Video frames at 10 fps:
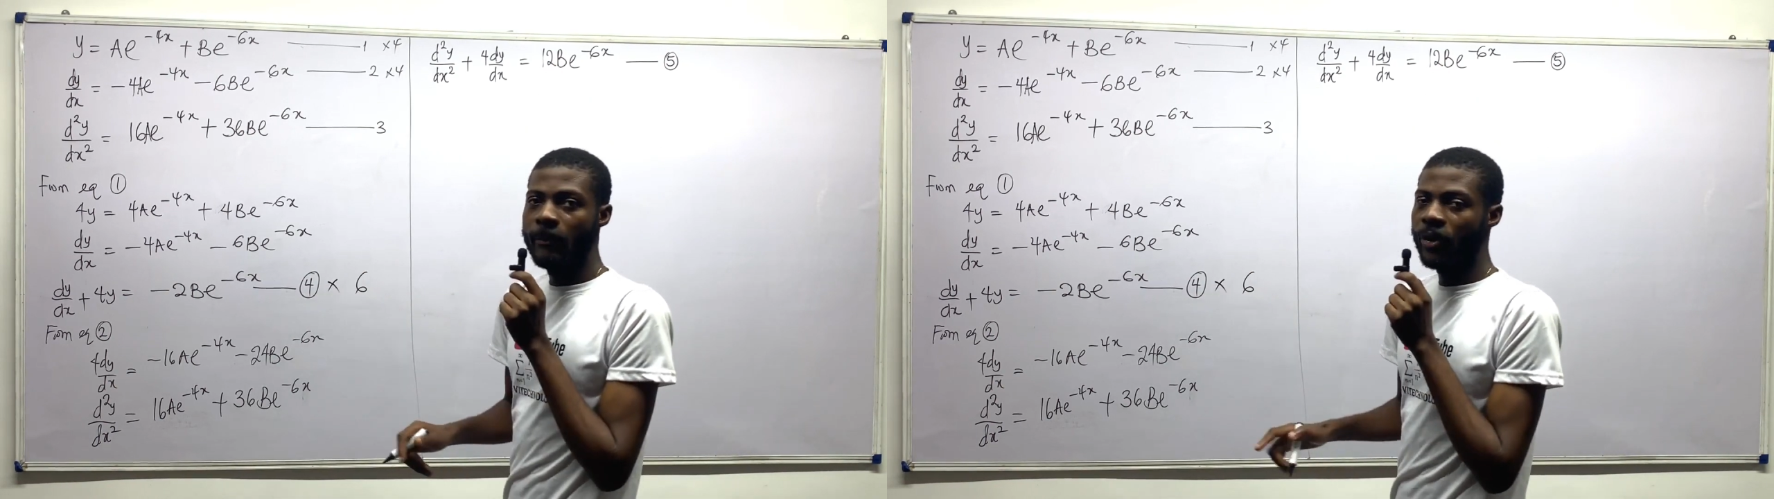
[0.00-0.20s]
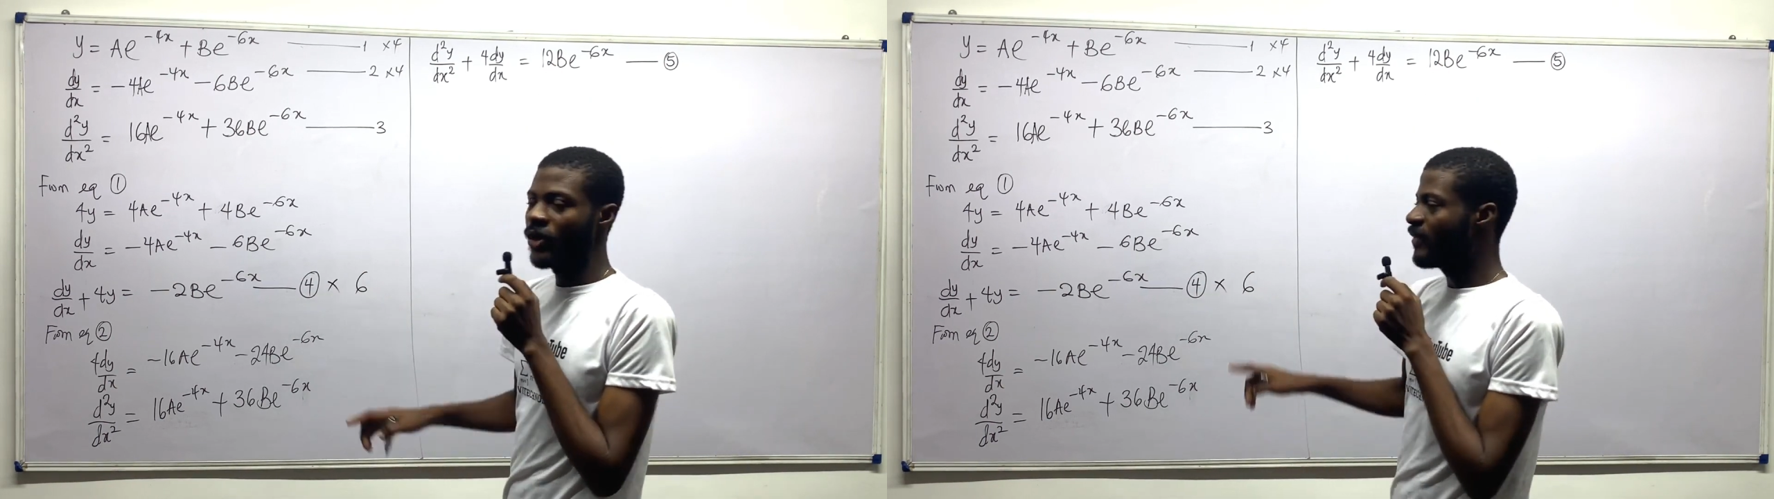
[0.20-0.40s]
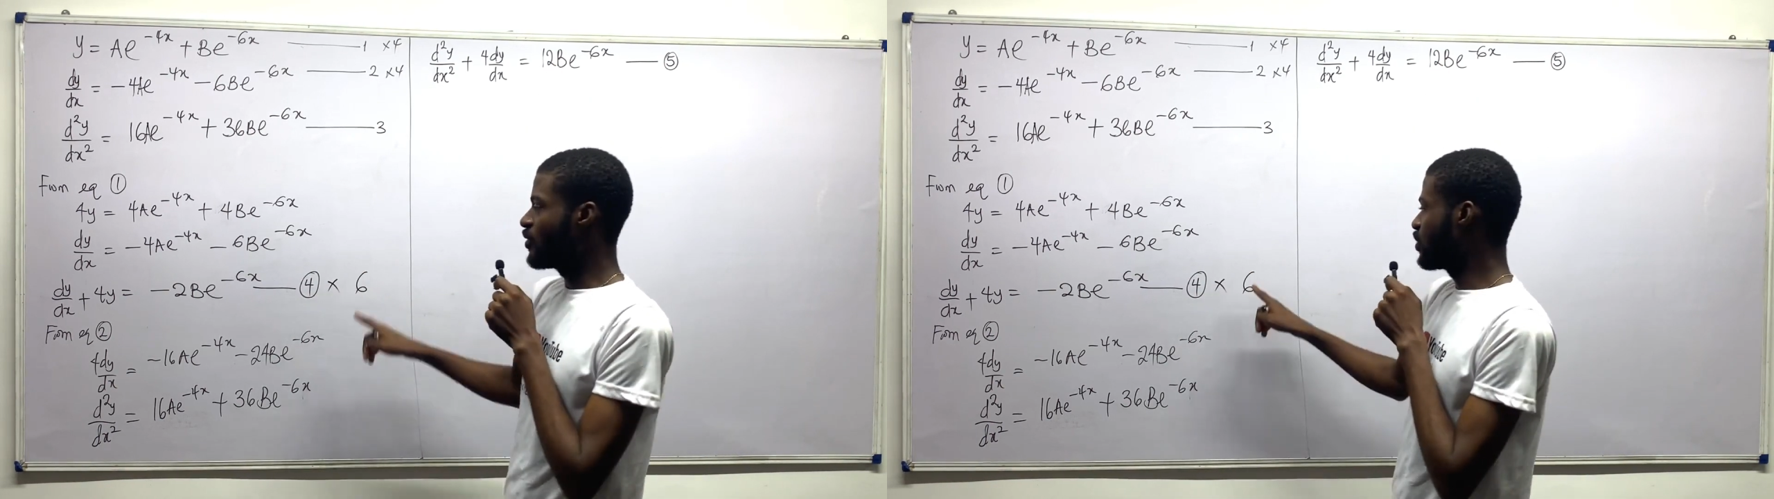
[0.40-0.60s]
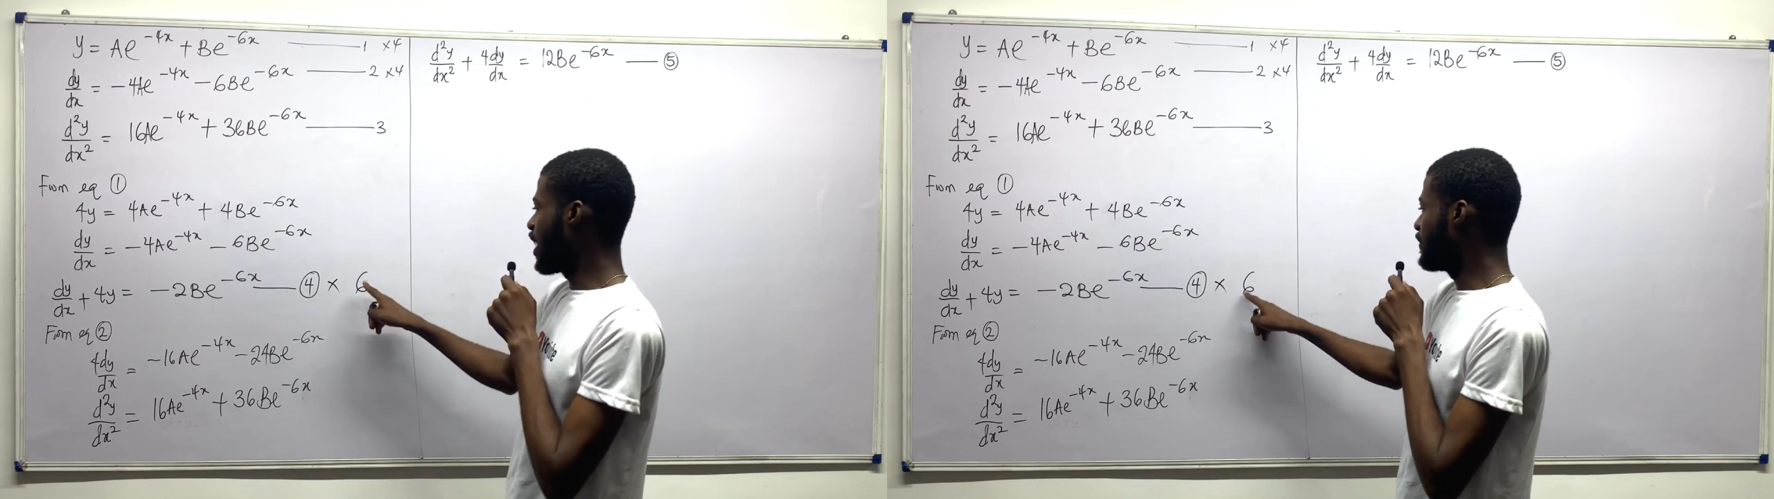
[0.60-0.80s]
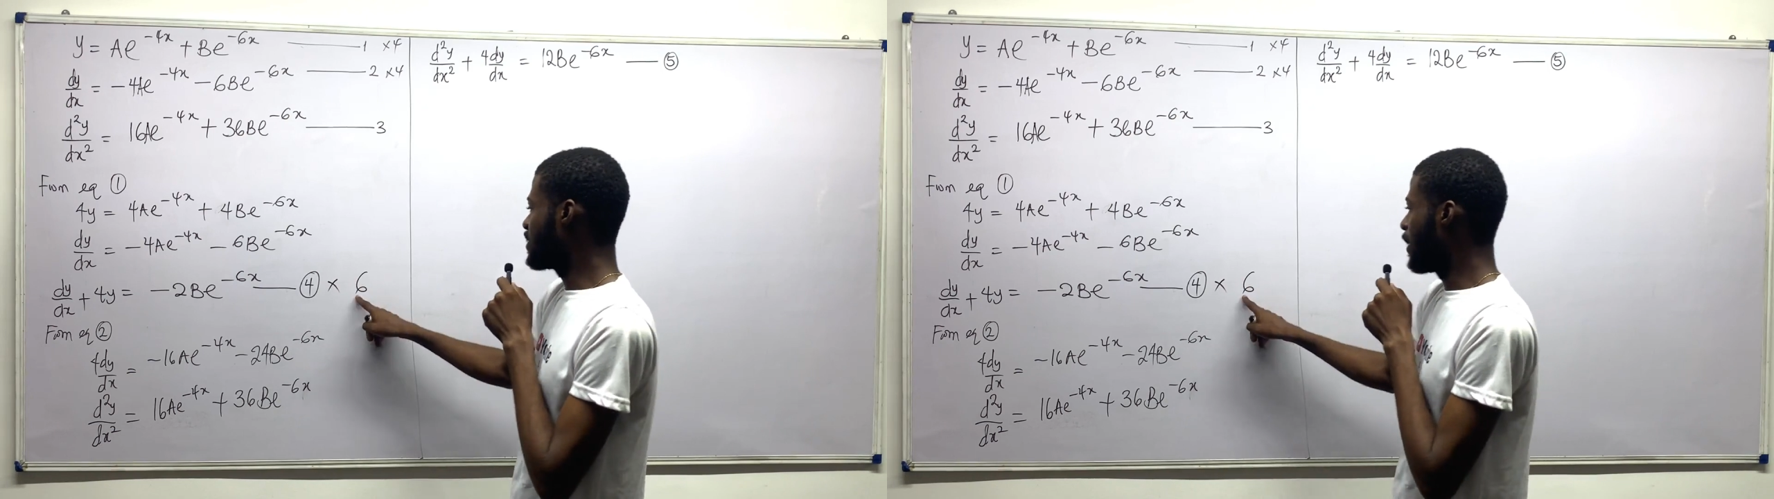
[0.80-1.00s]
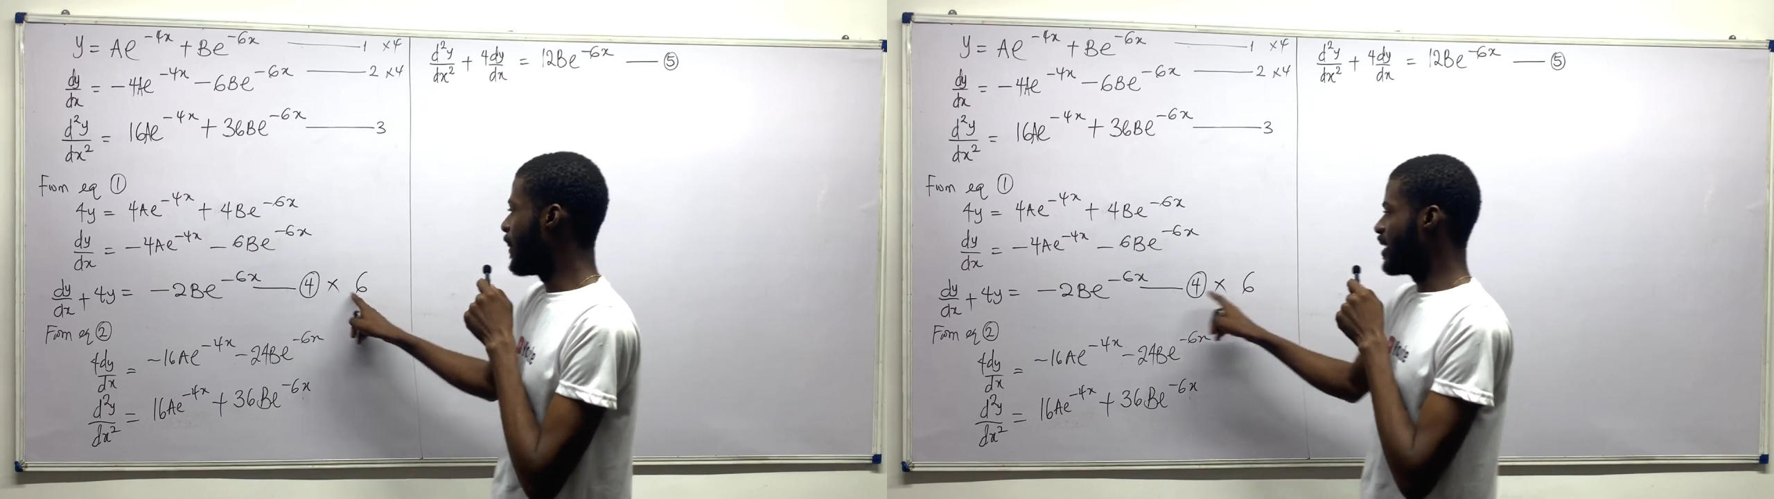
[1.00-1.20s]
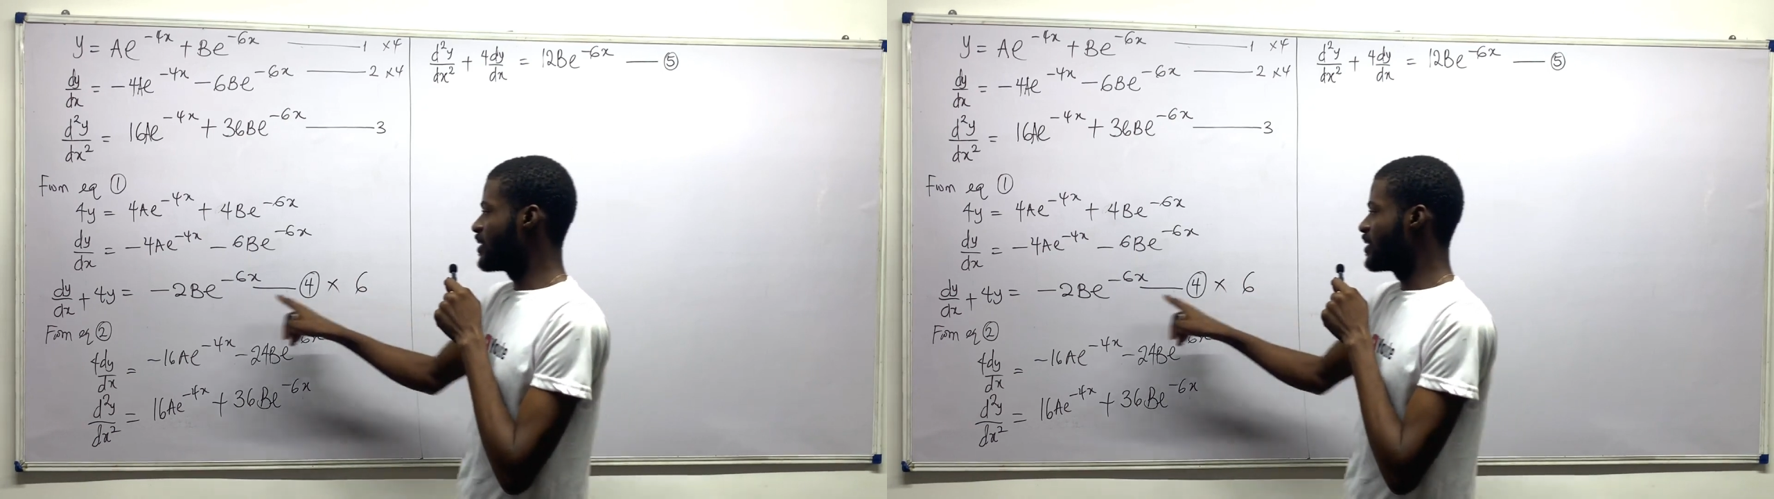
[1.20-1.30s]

Because if I should times here by